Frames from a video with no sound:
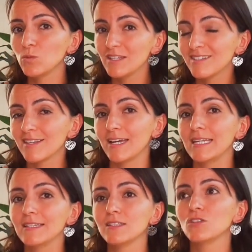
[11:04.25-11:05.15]
we
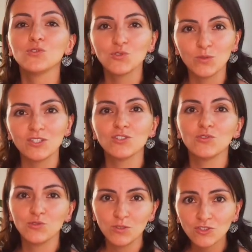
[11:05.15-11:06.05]
decided to switch
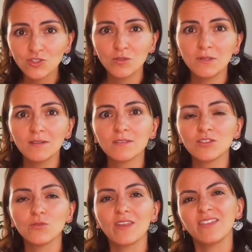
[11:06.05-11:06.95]
to Swiss German
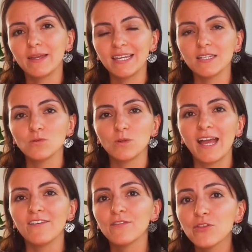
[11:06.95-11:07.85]
so that my kids would
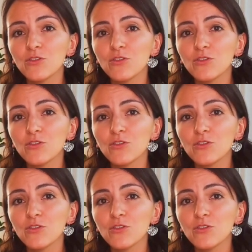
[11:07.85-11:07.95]
have